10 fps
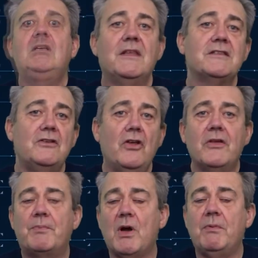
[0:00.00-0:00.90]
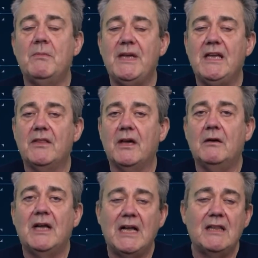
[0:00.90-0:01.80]
There's another problem here
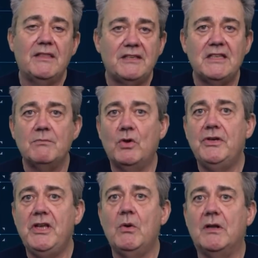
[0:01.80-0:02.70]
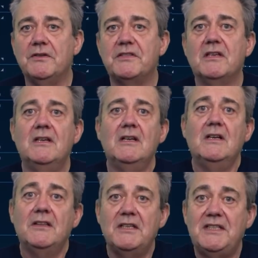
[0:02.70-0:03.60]
though, and this is more nuanced.
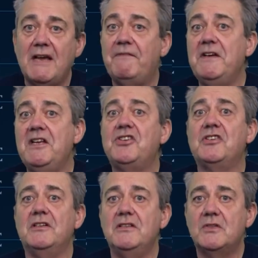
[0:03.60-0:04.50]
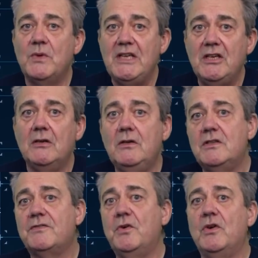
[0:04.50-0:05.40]
The definitions we
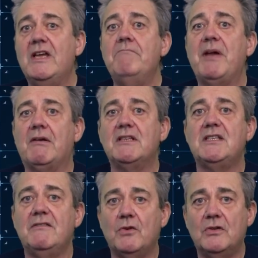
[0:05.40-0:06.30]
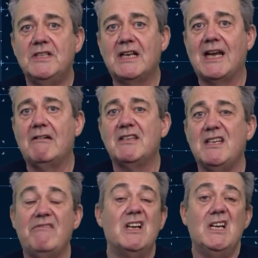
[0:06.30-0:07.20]
use for imperative or
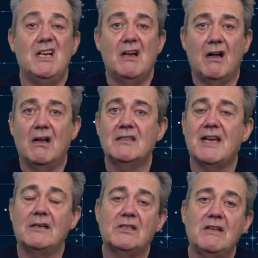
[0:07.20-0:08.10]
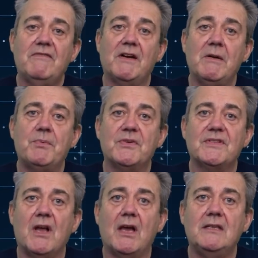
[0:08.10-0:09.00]
declarative aren't actually very
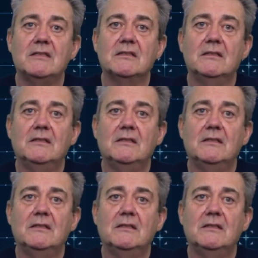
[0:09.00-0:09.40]
precise.